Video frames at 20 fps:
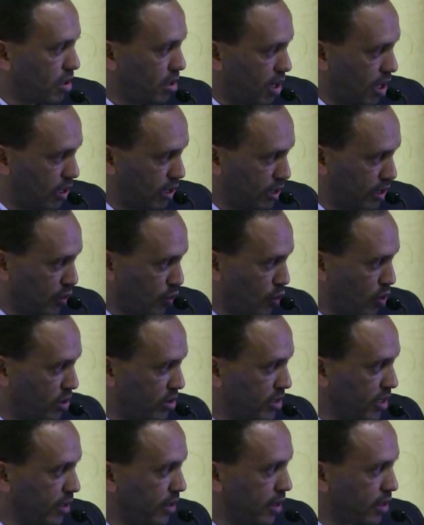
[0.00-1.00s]
And the
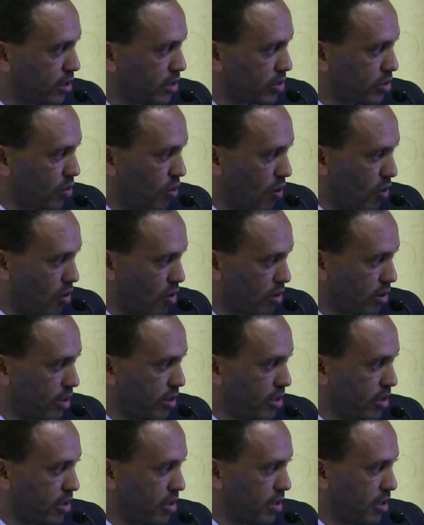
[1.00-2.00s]
world index, all
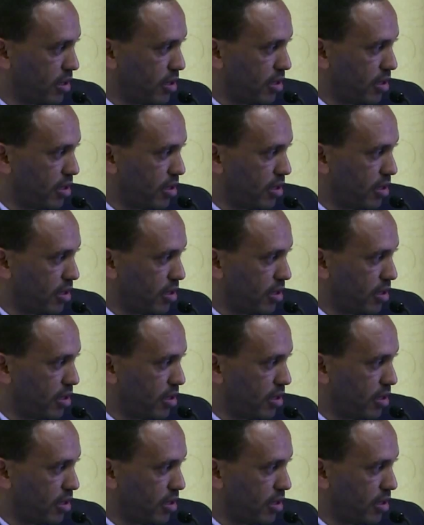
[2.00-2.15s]
the